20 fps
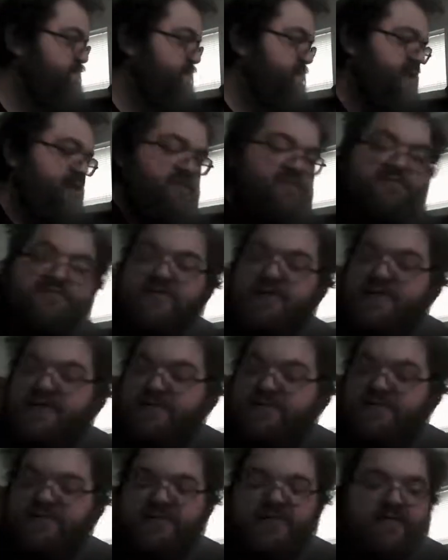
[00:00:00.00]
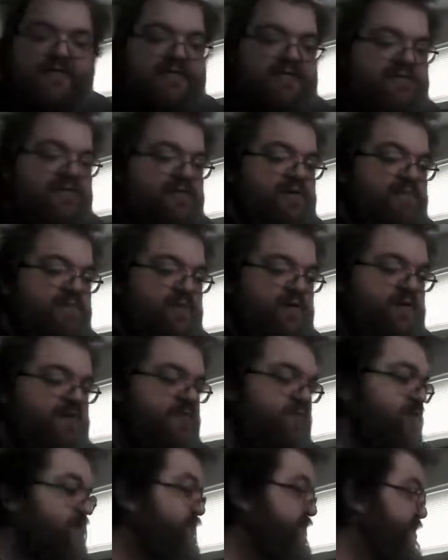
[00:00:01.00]
That was pretty easy compared to
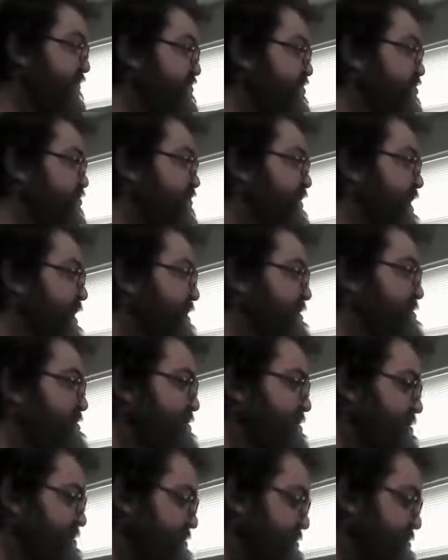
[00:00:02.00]
what we have to do next.